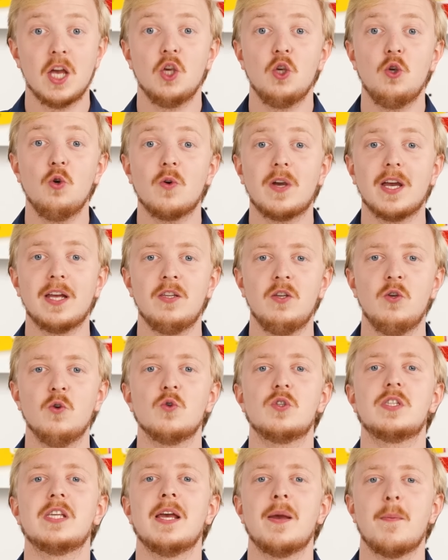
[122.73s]
you can
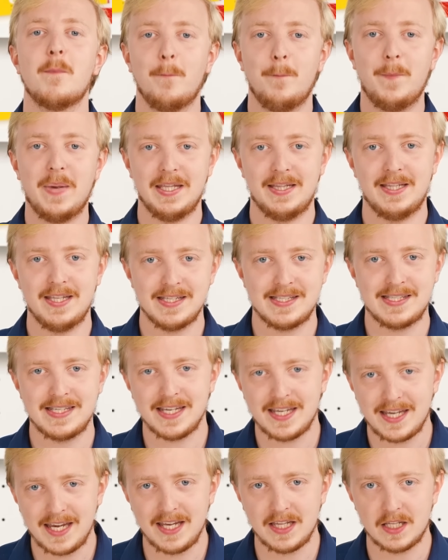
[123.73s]
use
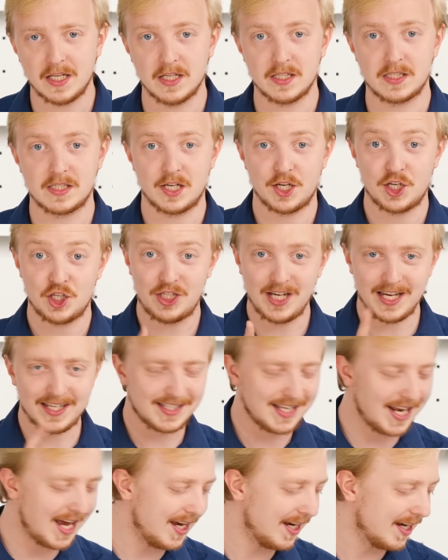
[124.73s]
PTC heaters,
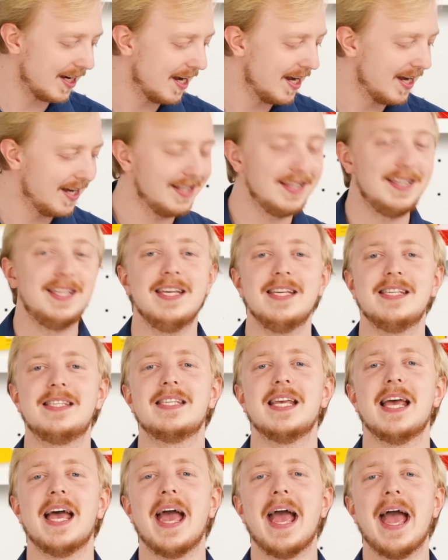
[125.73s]
just like
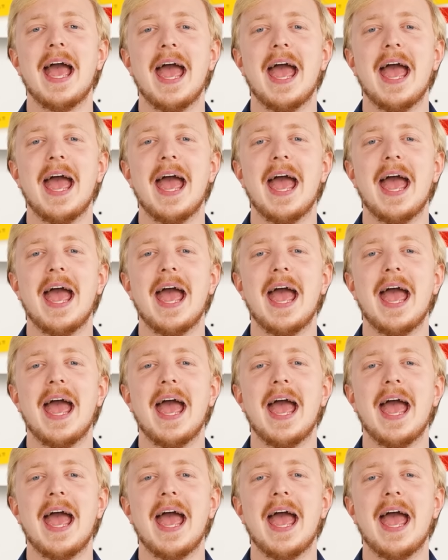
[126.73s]
this